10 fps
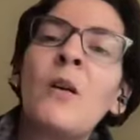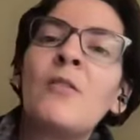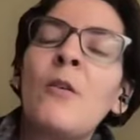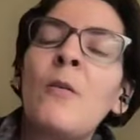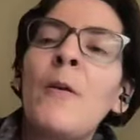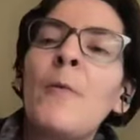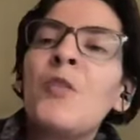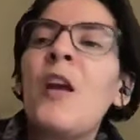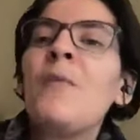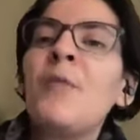So
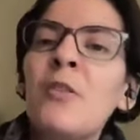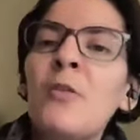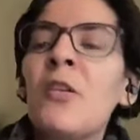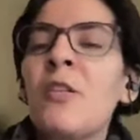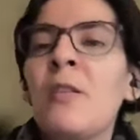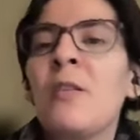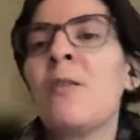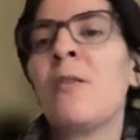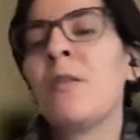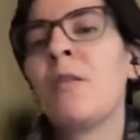you have these questions.
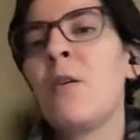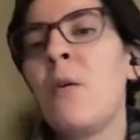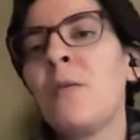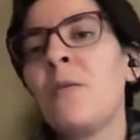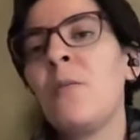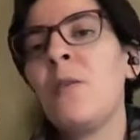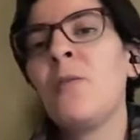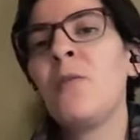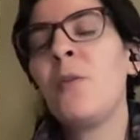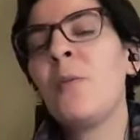Is there going to be
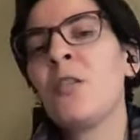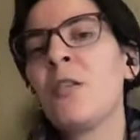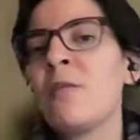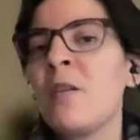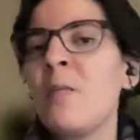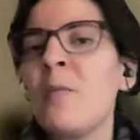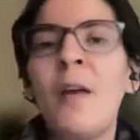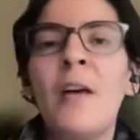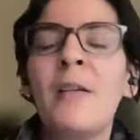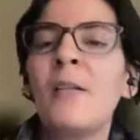refurbishing of some of that?